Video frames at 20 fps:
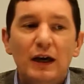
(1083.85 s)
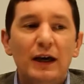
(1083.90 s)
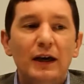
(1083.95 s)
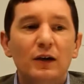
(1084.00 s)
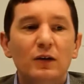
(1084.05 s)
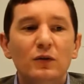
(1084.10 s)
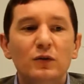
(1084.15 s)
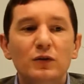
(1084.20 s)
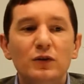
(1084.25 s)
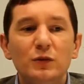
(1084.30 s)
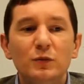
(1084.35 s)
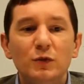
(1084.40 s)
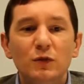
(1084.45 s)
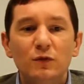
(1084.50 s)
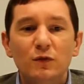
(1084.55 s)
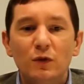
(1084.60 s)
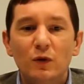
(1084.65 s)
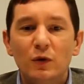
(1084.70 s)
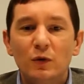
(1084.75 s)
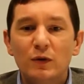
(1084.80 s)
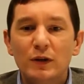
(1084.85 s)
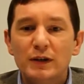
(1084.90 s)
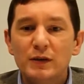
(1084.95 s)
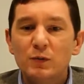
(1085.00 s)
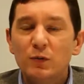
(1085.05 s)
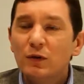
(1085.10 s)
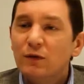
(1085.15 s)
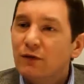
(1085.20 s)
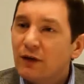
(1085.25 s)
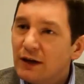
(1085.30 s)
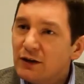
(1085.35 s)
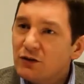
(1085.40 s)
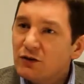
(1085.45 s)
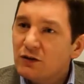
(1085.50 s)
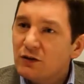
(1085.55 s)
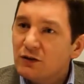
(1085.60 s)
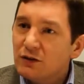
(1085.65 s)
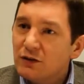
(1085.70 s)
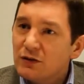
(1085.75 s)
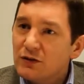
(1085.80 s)
how to move forward as
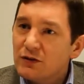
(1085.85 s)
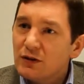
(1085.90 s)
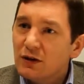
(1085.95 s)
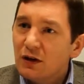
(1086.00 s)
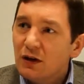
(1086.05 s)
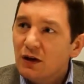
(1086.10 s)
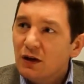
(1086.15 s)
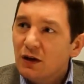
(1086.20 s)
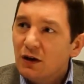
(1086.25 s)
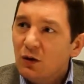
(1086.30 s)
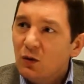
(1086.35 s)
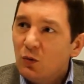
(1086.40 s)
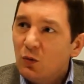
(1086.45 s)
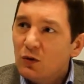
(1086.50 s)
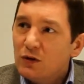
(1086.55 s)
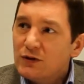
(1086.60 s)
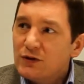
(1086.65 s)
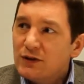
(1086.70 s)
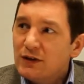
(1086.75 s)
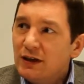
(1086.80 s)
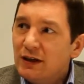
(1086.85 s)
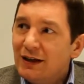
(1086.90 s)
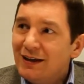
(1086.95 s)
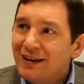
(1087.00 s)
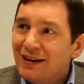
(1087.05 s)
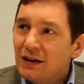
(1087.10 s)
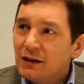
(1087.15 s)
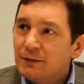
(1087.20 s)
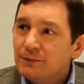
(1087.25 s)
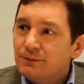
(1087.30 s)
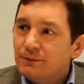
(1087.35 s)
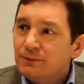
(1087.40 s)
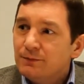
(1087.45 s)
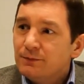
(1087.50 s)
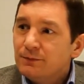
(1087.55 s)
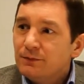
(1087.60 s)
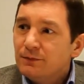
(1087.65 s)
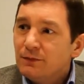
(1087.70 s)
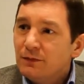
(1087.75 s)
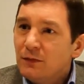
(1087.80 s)
professionals, we're seeing
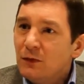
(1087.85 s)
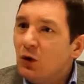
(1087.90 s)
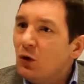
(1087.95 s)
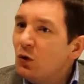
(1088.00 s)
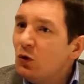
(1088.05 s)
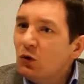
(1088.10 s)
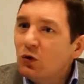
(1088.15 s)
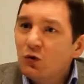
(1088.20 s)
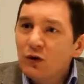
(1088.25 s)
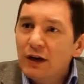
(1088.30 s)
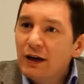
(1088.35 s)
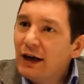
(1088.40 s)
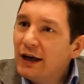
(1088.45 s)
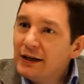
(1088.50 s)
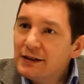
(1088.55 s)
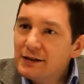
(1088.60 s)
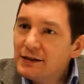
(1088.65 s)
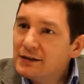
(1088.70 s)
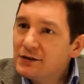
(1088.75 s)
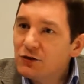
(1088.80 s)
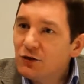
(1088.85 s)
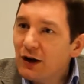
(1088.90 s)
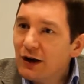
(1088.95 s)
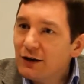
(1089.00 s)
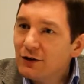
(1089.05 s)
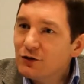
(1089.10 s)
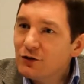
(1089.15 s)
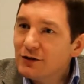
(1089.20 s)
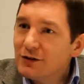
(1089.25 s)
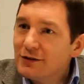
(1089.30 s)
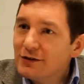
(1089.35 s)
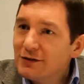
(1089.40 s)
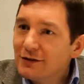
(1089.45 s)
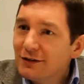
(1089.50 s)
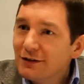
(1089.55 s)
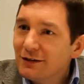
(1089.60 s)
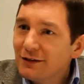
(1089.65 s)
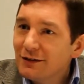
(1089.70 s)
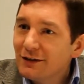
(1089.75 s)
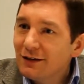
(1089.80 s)
no great exit strategies
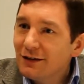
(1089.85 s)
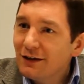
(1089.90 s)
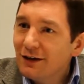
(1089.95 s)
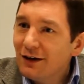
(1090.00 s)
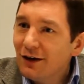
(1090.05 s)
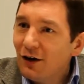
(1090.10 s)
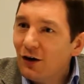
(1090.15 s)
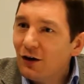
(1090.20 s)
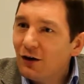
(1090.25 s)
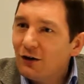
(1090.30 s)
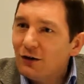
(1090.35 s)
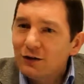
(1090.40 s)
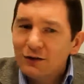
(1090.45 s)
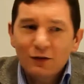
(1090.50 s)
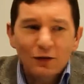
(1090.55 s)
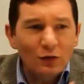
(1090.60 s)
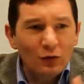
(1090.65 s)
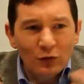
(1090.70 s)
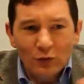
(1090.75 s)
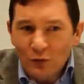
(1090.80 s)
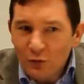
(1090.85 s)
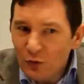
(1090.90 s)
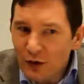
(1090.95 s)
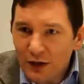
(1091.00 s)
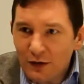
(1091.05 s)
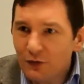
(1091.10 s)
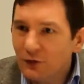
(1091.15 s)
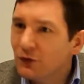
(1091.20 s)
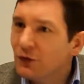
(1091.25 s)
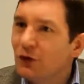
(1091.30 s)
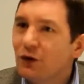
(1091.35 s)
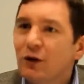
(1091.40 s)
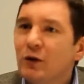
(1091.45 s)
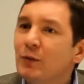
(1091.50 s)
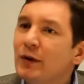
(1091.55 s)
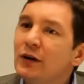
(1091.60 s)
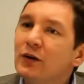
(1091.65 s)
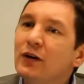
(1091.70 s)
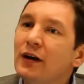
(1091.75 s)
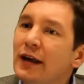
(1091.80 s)
or real thought
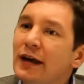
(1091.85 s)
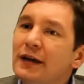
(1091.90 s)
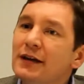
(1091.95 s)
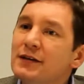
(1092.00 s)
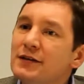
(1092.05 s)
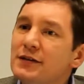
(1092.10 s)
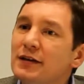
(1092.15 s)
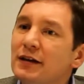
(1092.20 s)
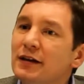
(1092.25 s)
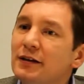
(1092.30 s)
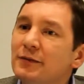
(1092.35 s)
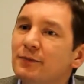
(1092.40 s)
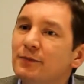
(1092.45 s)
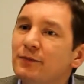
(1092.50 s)
about legacy?